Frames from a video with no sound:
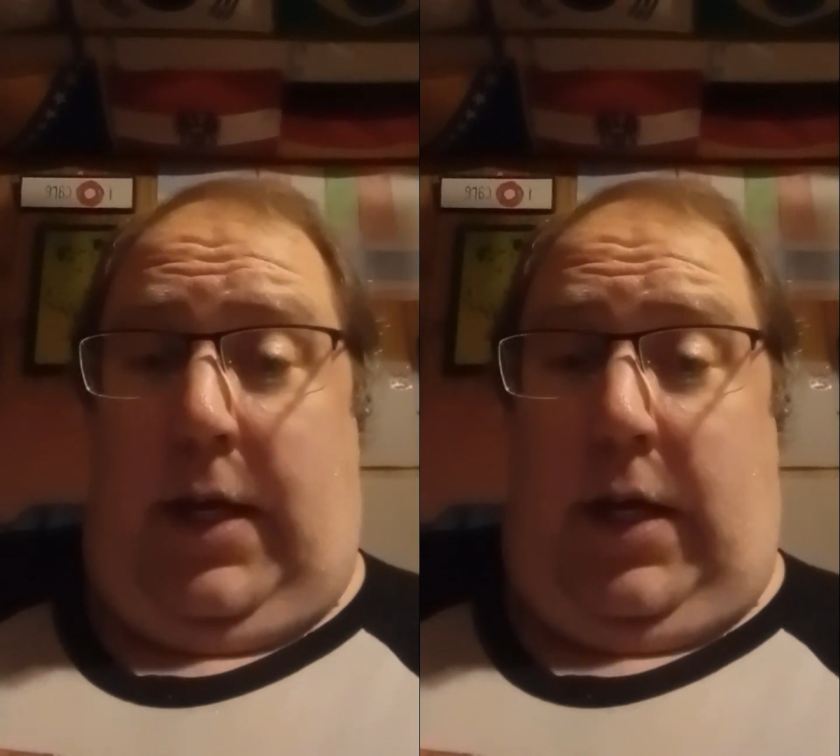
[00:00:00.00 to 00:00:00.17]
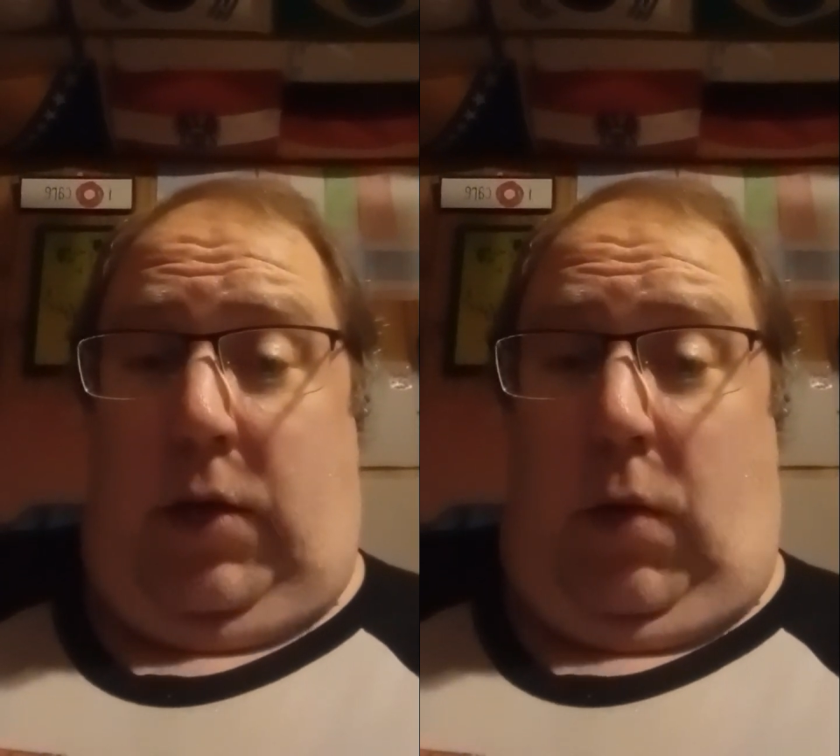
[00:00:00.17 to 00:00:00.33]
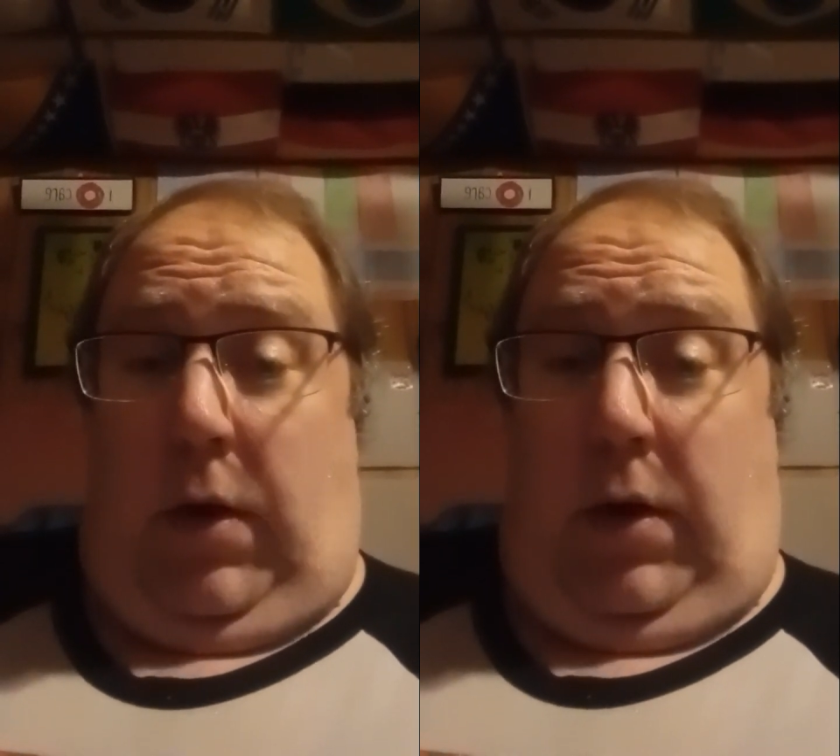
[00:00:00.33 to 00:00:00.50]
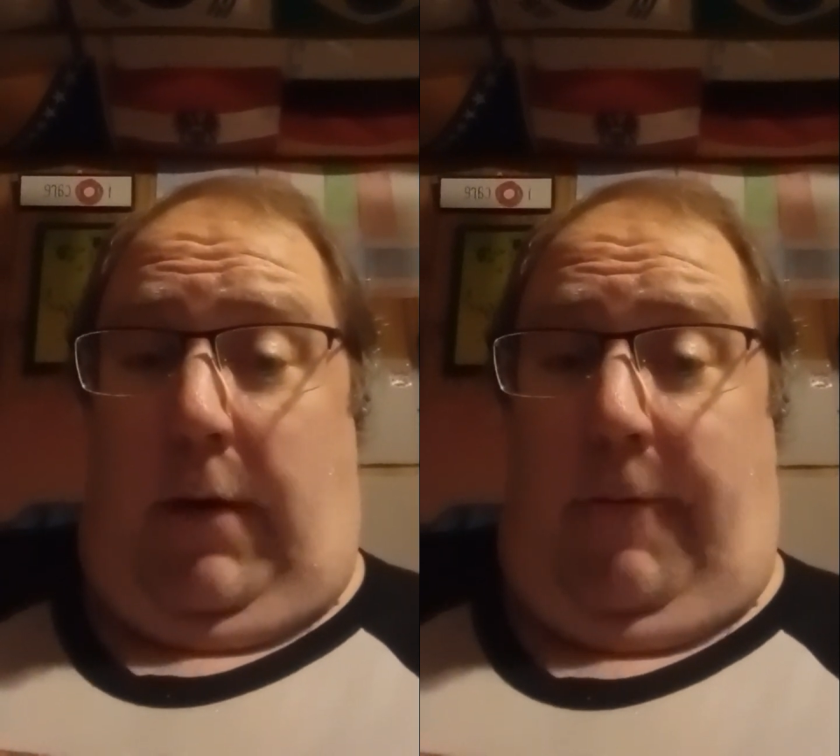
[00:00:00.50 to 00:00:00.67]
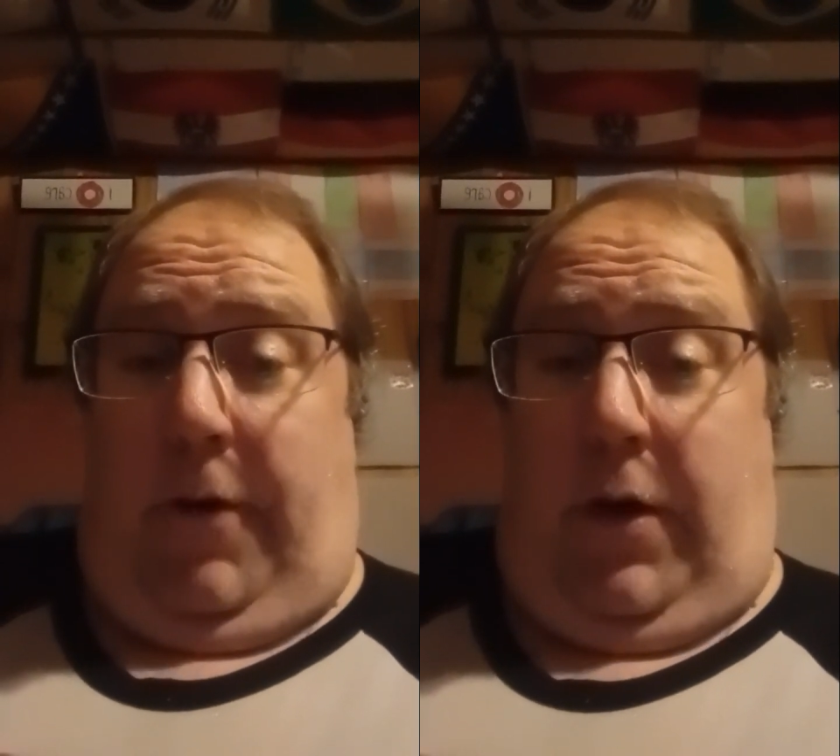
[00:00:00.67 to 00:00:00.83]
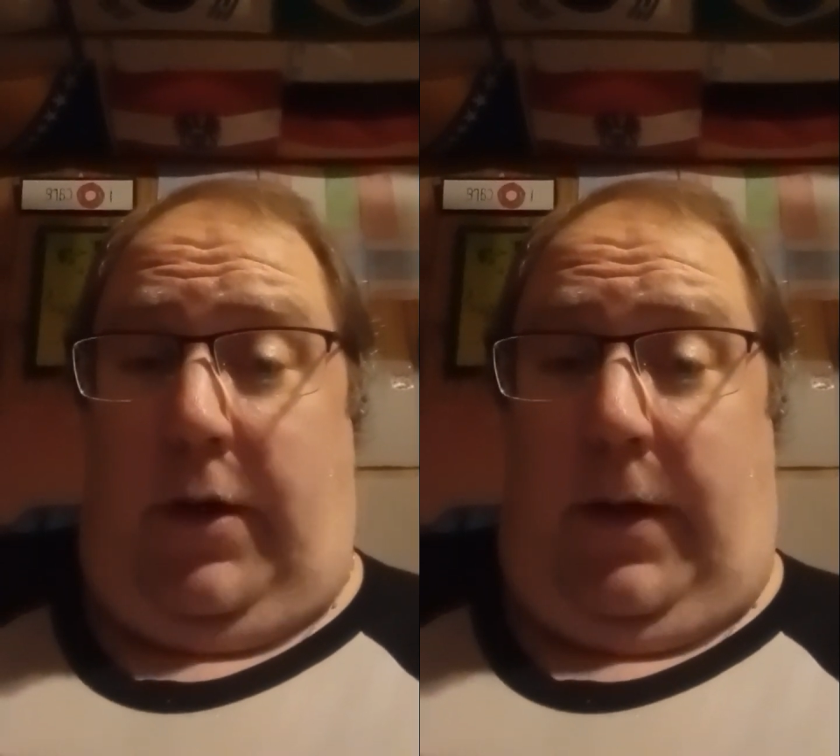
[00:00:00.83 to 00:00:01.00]
going to their
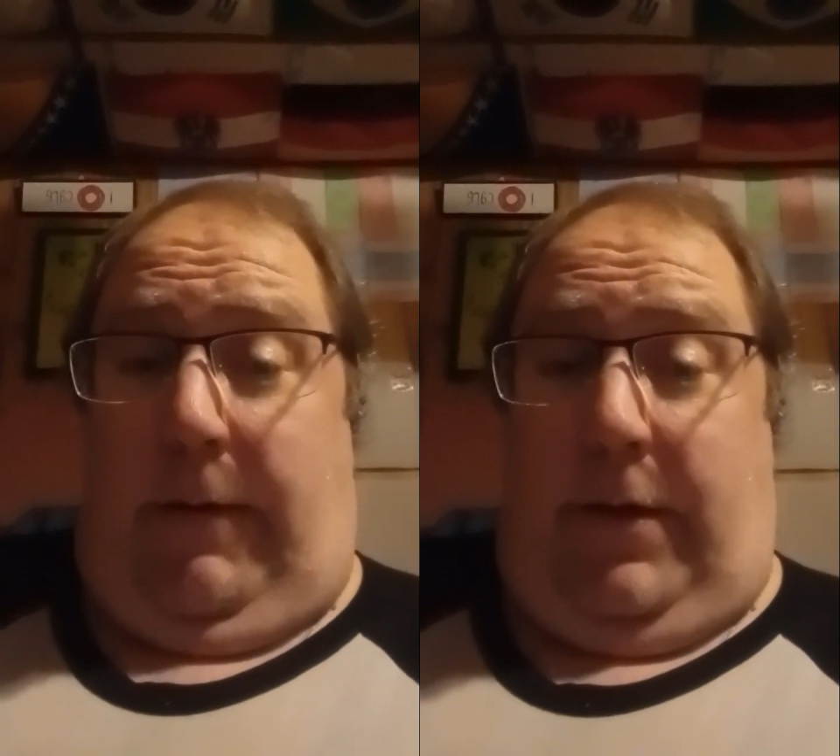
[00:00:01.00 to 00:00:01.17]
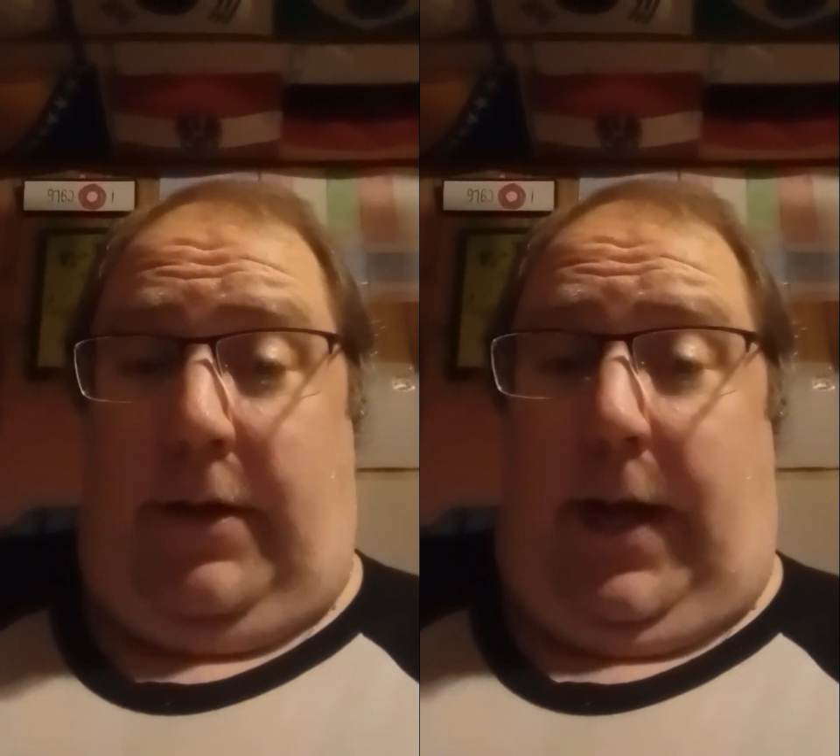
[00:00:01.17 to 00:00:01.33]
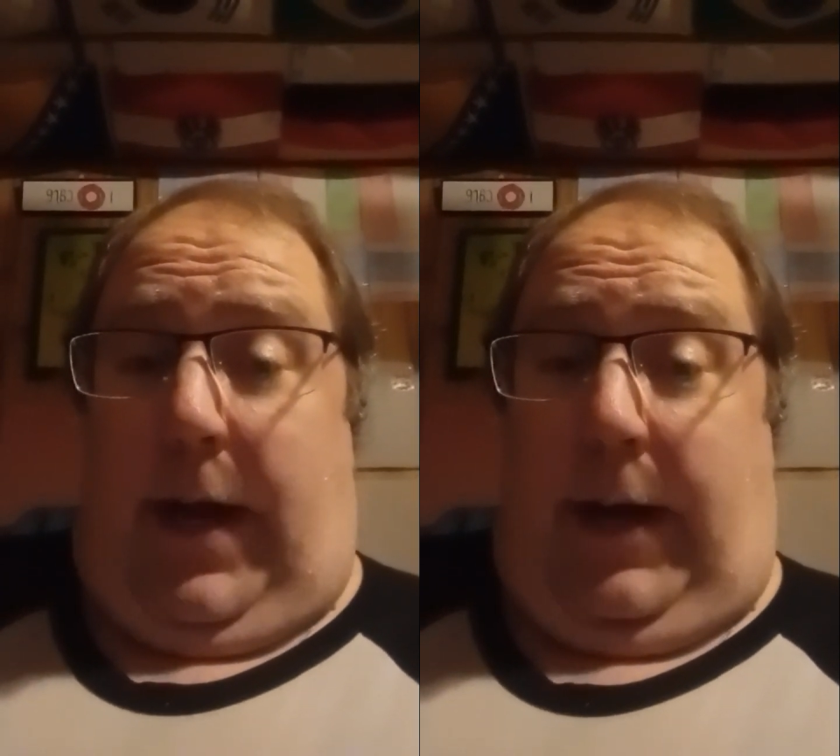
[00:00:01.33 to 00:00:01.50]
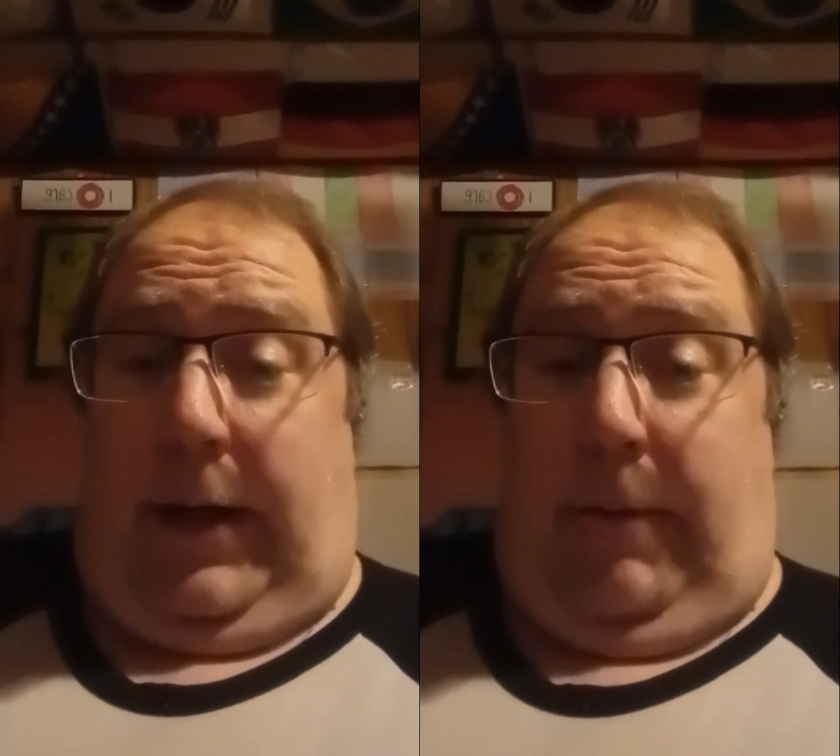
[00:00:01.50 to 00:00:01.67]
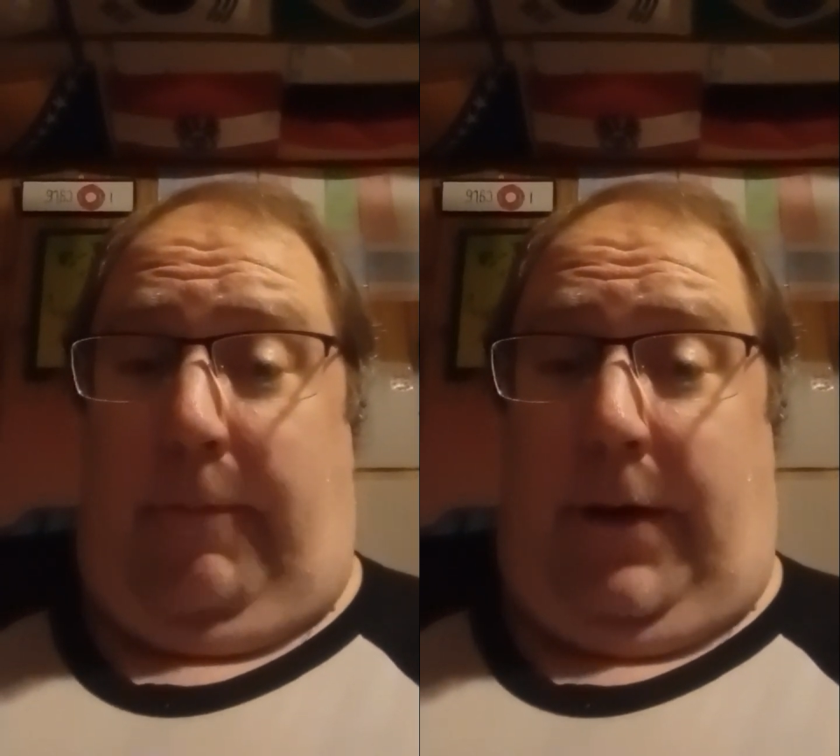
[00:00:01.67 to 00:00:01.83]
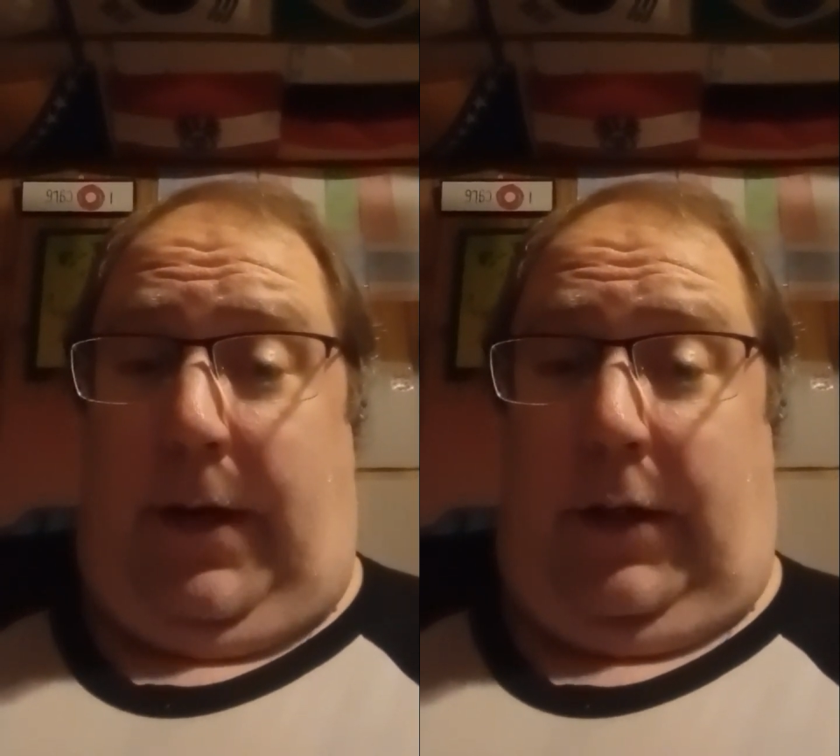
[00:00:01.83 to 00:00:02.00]
first ever Stanley Cup
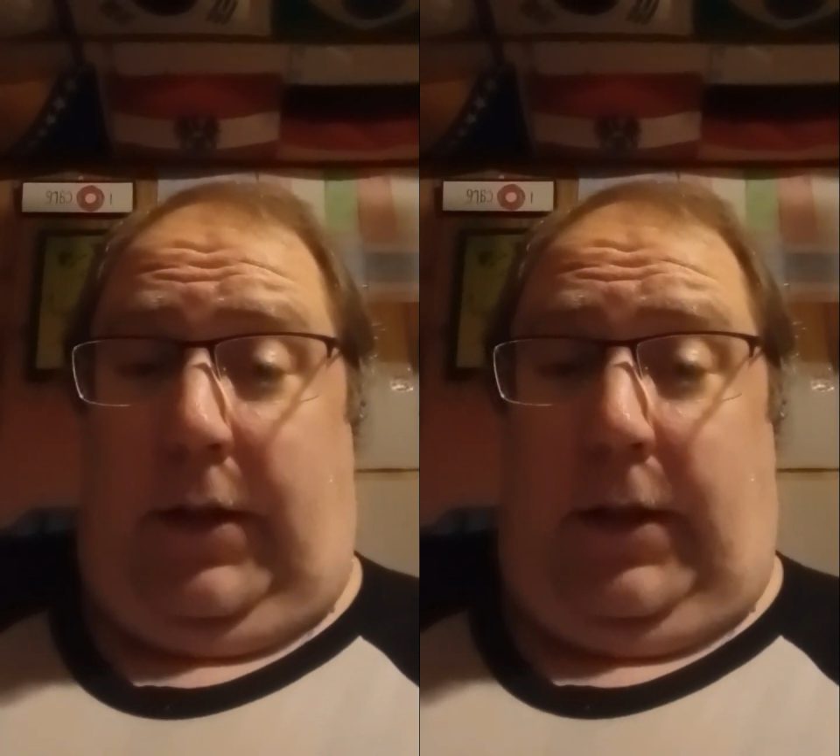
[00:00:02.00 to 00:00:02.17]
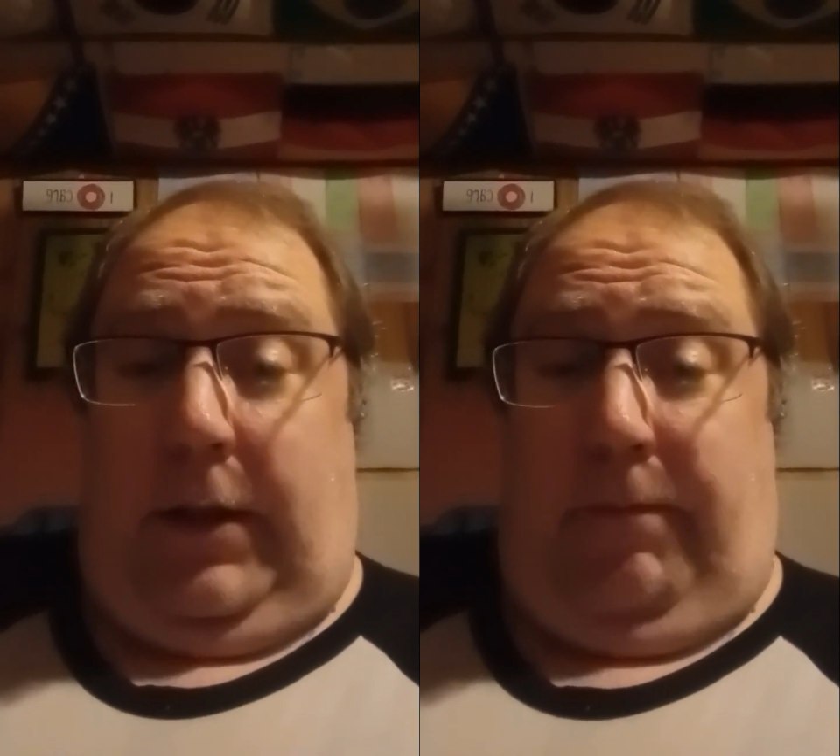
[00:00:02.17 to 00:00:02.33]
Finals.